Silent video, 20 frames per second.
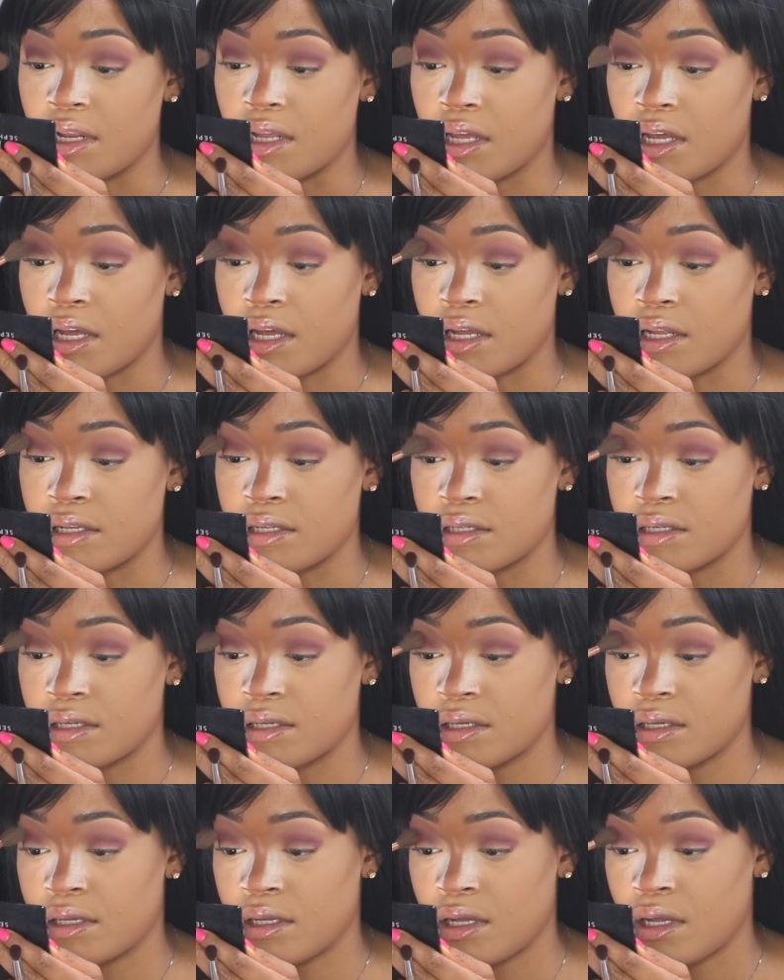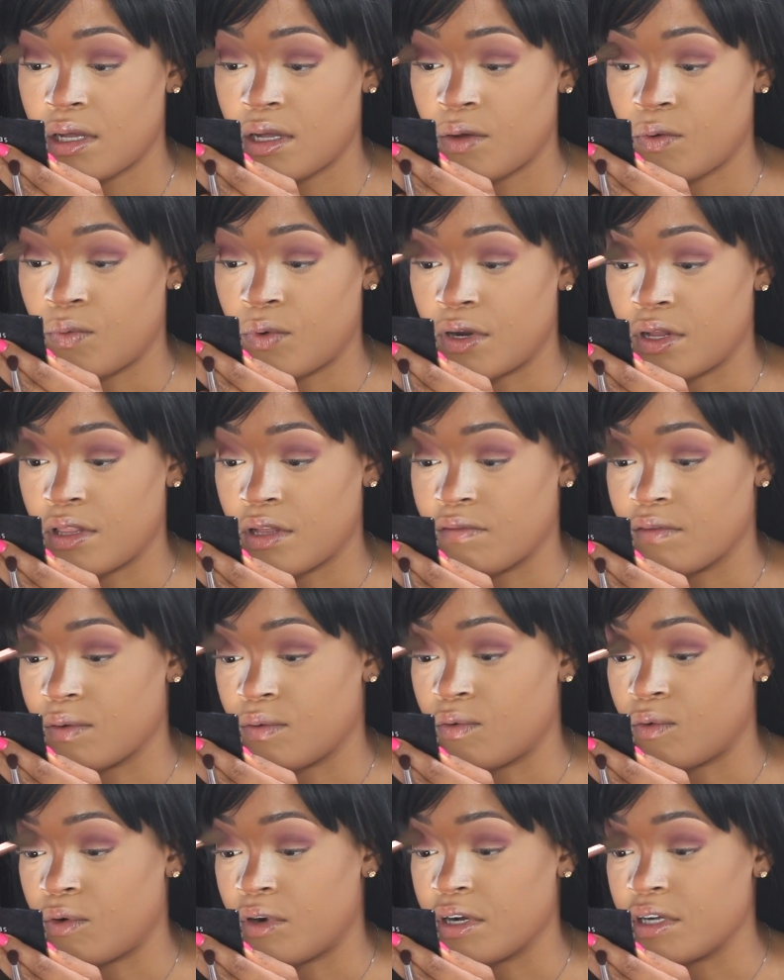And one of the
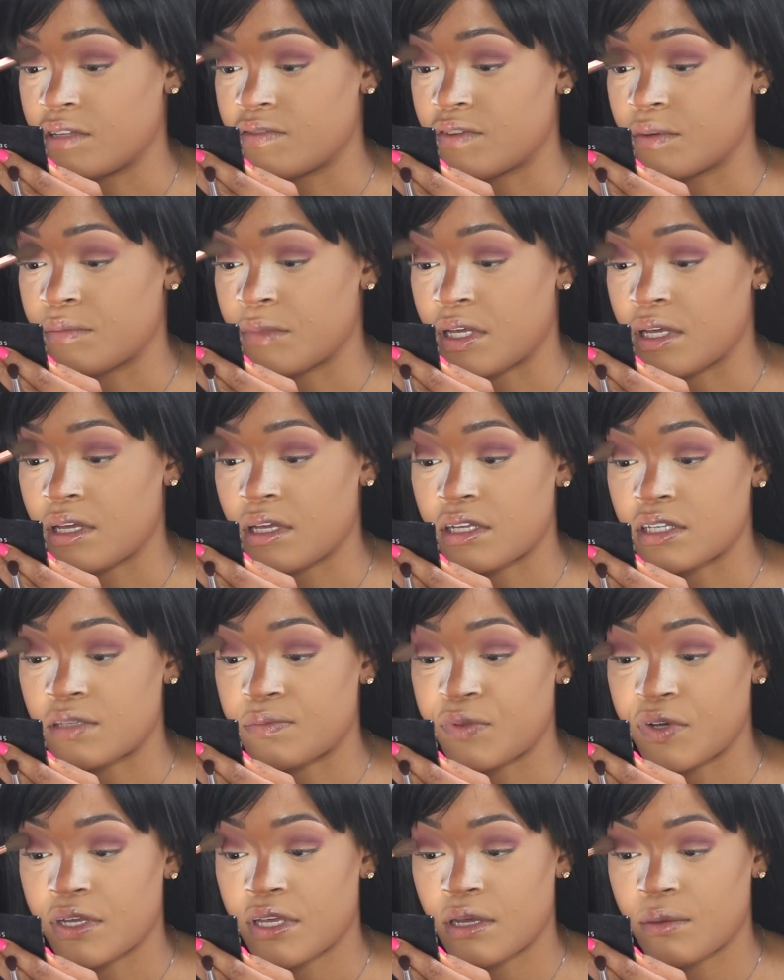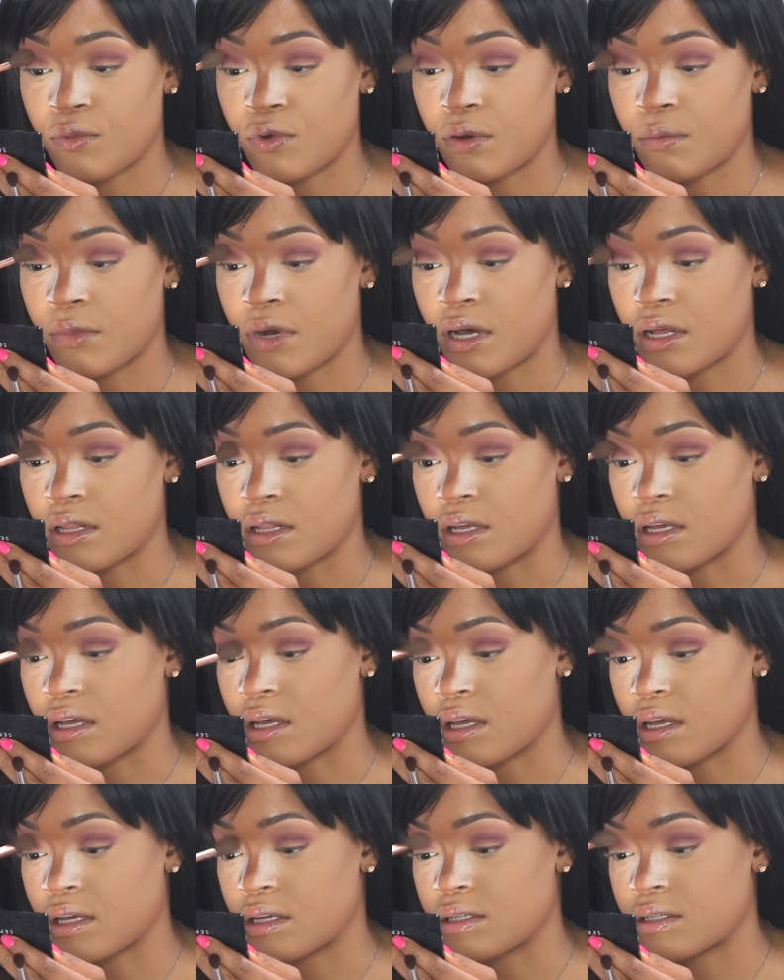rewards for me is booking more modeling
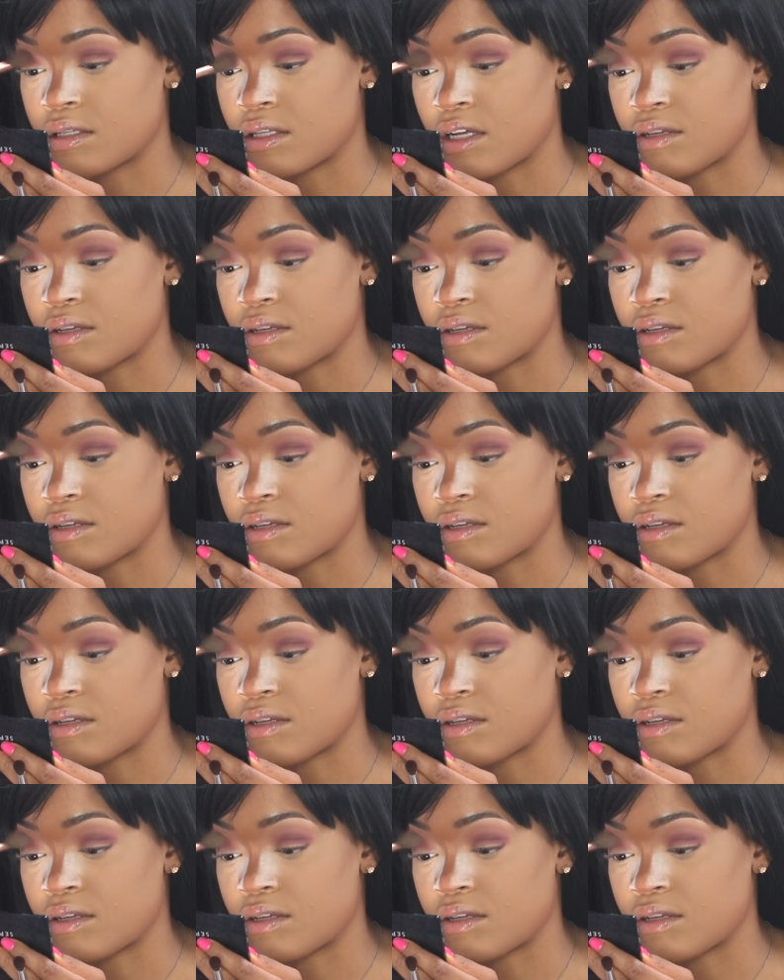gigs.